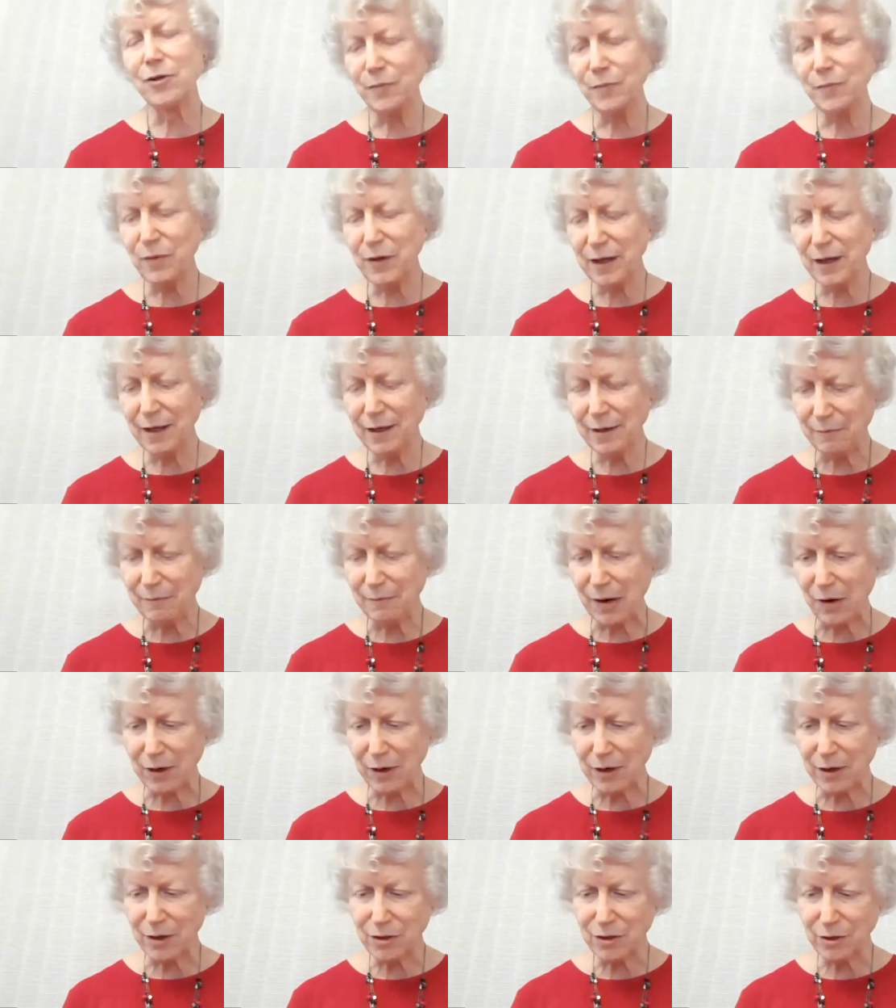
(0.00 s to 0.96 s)
to be
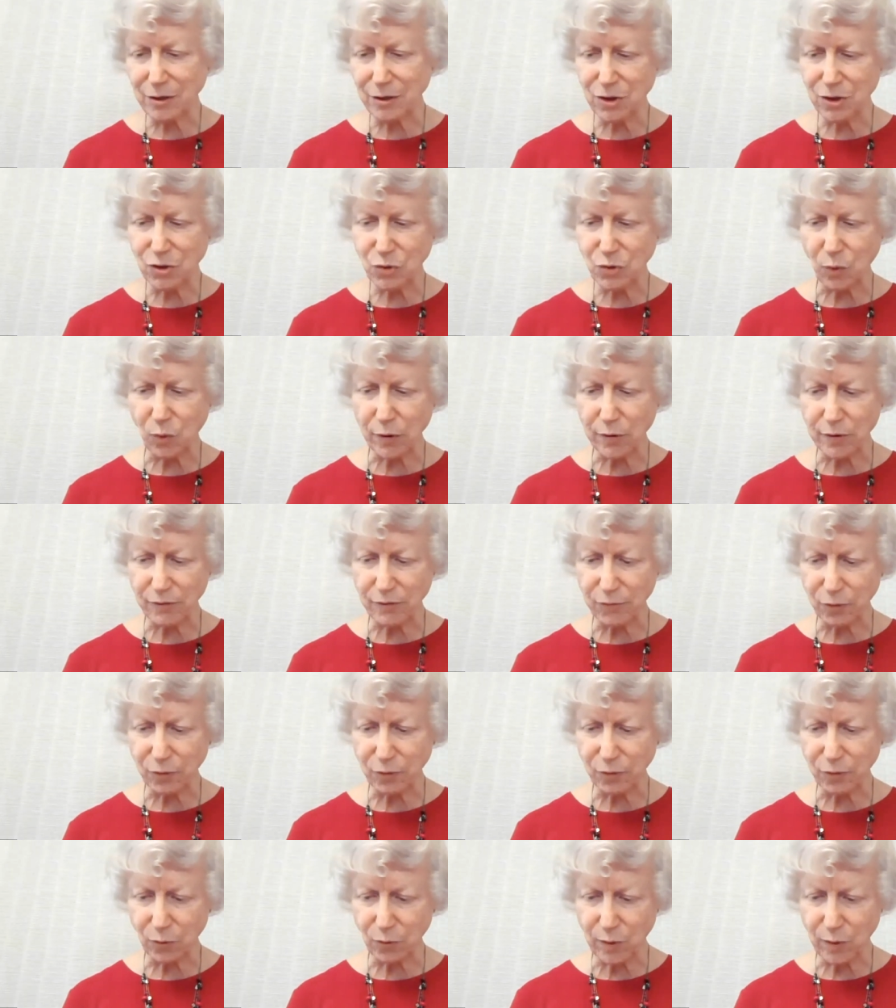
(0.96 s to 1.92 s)
married to this
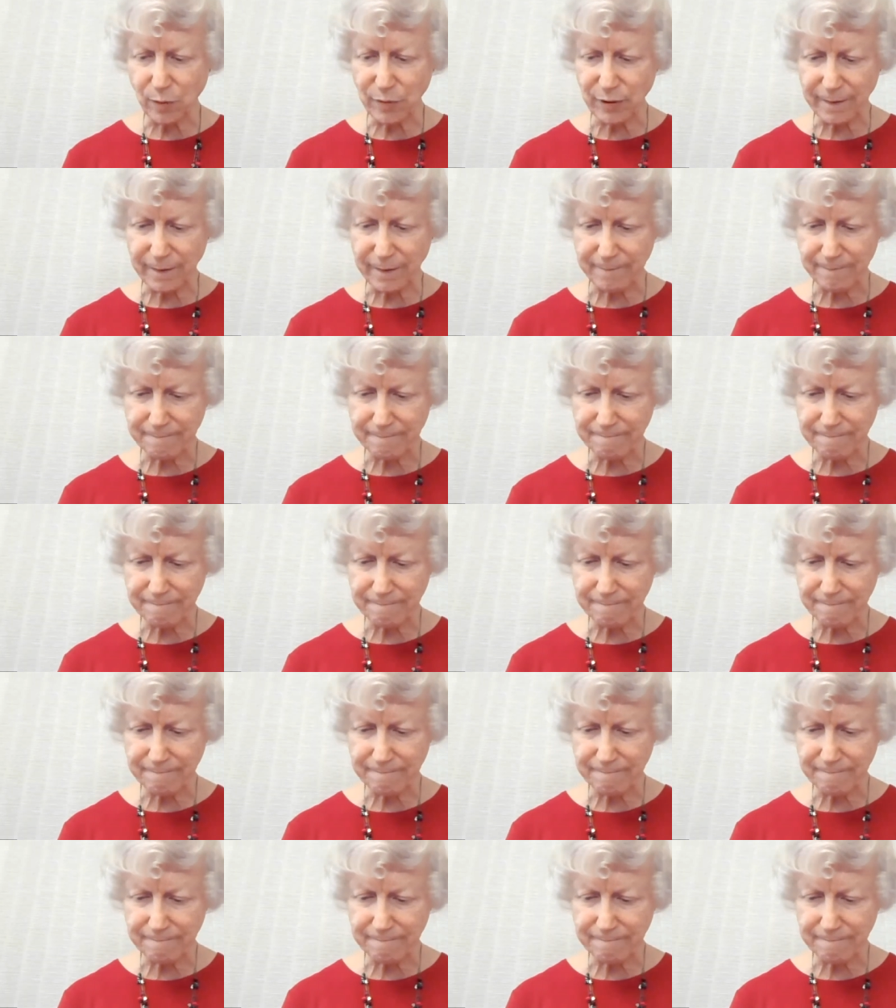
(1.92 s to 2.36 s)
wonderful woman.